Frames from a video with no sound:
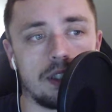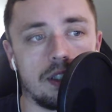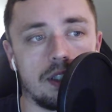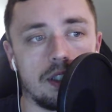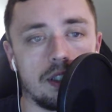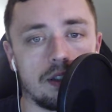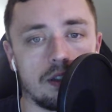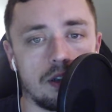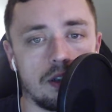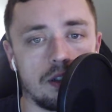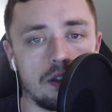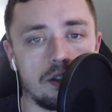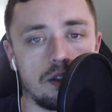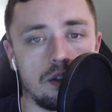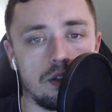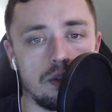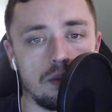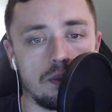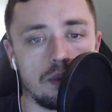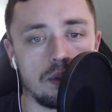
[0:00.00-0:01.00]
it's hard
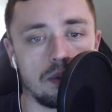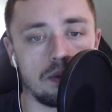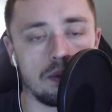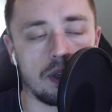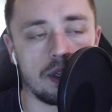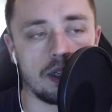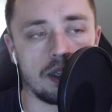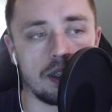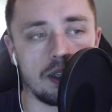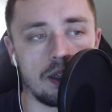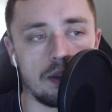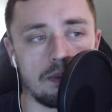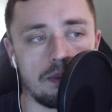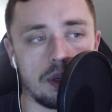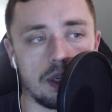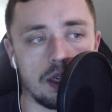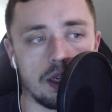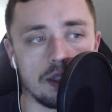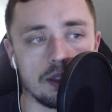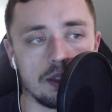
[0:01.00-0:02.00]
to put Reddit in a
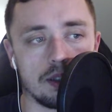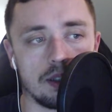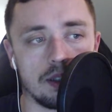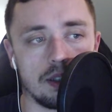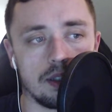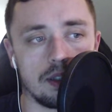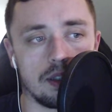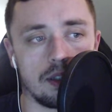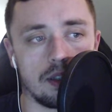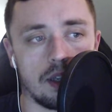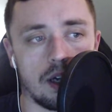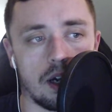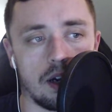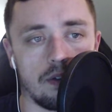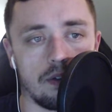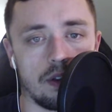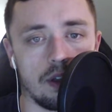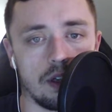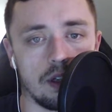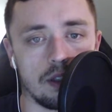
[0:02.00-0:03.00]
box. It's a lot
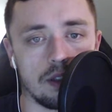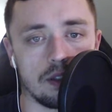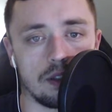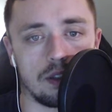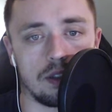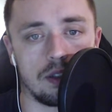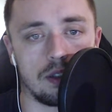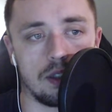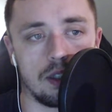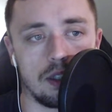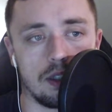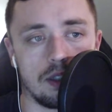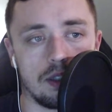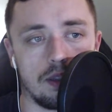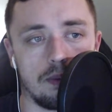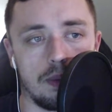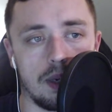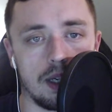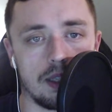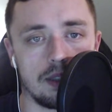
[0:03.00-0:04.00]
of things. It's
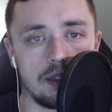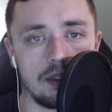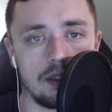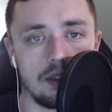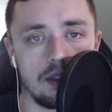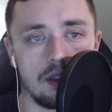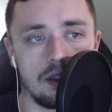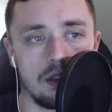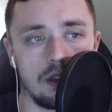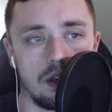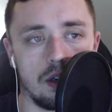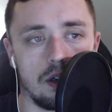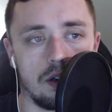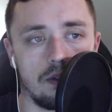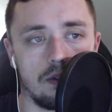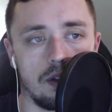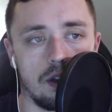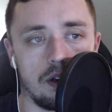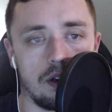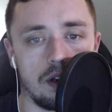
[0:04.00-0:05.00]
the best
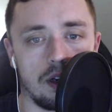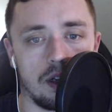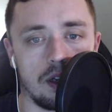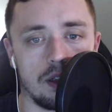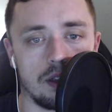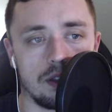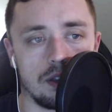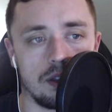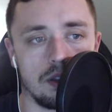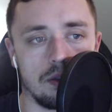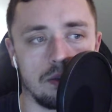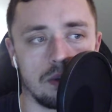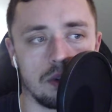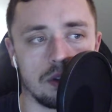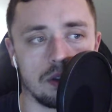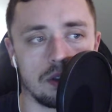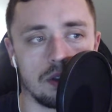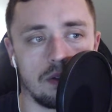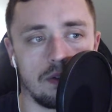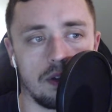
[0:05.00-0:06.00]
of the internet. It's the
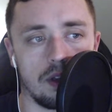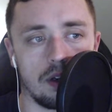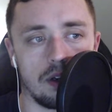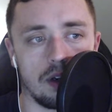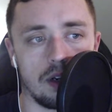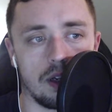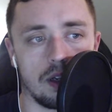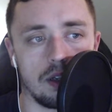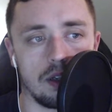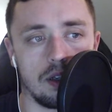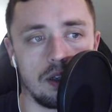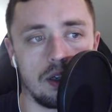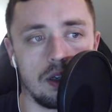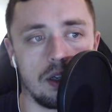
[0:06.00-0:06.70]
worst of the internet.